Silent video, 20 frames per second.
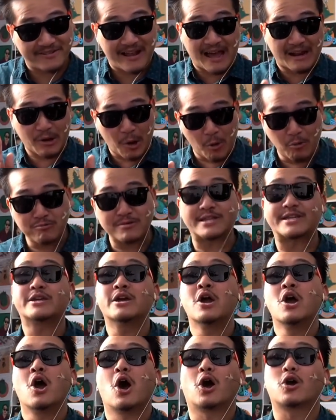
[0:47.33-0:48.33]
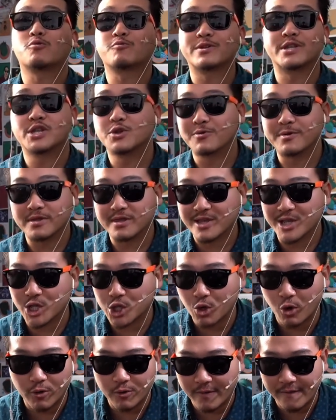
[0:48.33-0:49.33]
Not only are we doing this
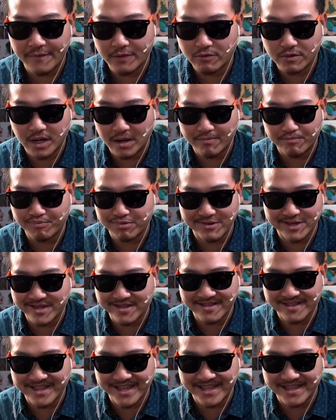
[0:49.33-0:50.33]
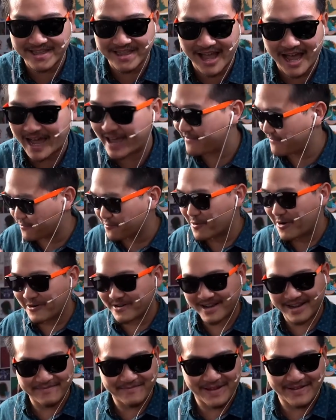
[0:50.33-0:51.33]
toy review completely live,
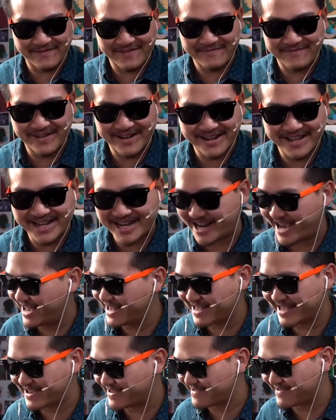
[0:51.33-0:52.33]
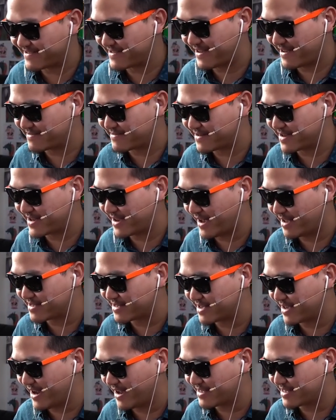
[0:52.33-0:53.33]
welcome everybody, chat.
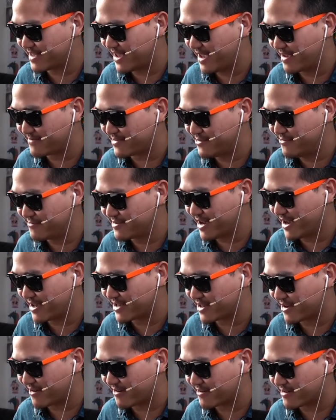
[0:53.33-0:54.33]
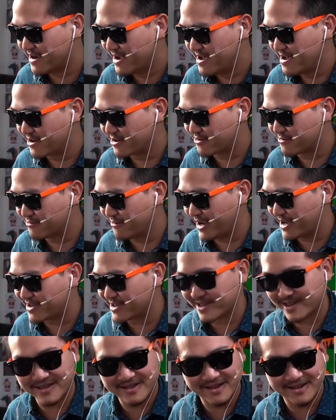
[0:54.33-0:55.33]
God damn, you guys are
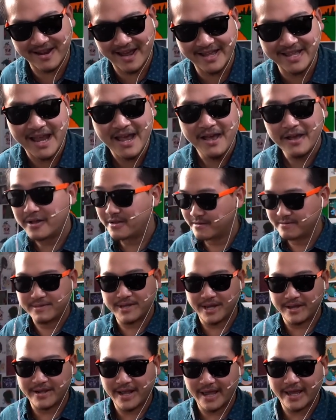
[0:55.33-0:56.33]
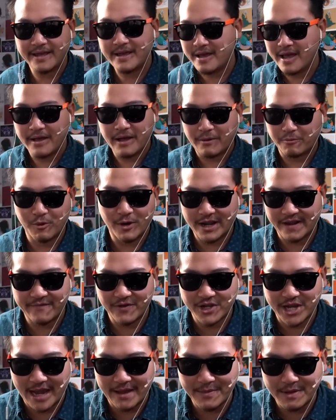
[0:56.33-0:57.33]
crazy tonight, today,
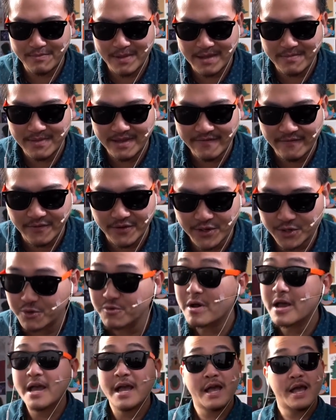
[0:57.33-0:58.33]
whatever time it may be for you.